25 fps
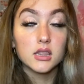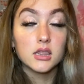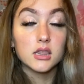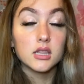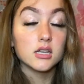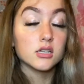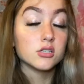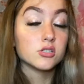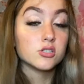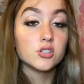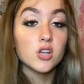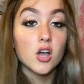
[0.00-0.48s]

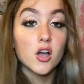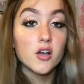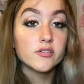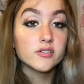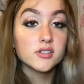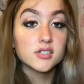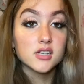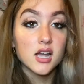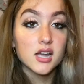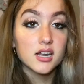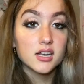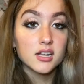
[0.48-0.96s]
a soft
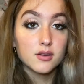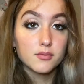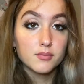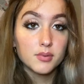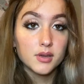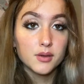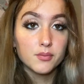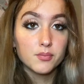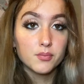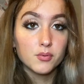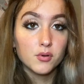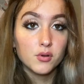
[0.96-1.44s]
side in
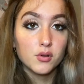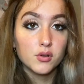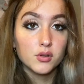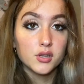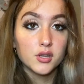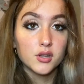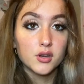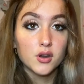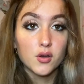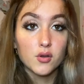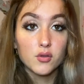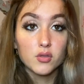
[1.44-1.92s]
people,
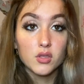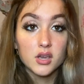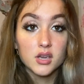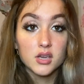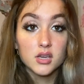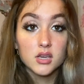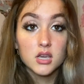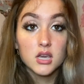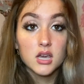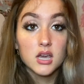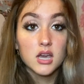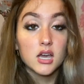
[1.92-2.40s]
you know,
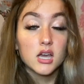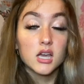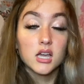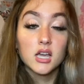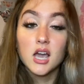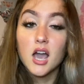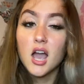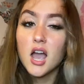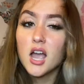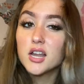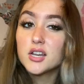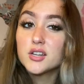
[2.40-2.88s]
they
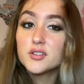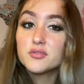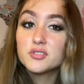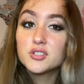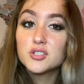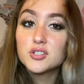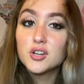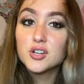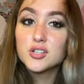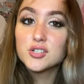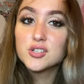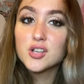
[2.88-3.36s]
kind of
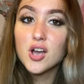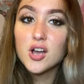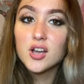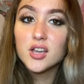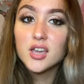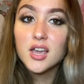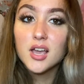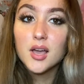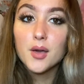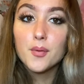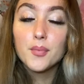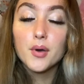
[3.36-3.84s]
start
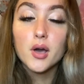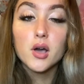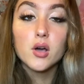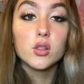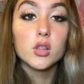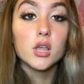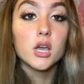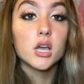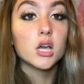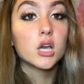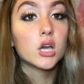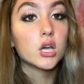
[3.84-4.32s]
talking about
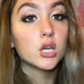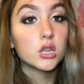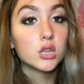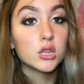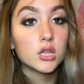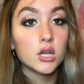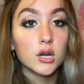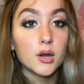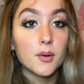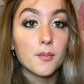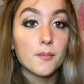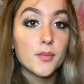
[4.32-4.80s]
like
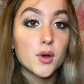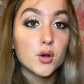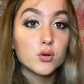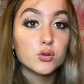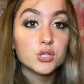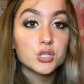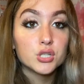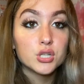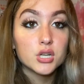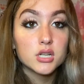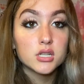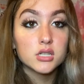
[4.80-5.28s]
their
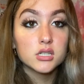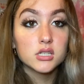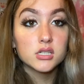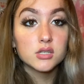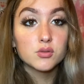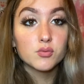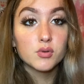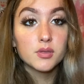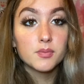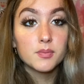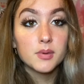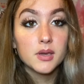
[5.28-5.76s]
emotions
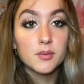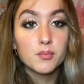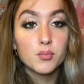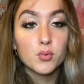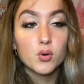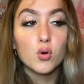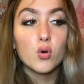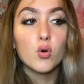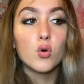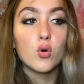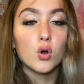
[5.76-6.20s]
with people,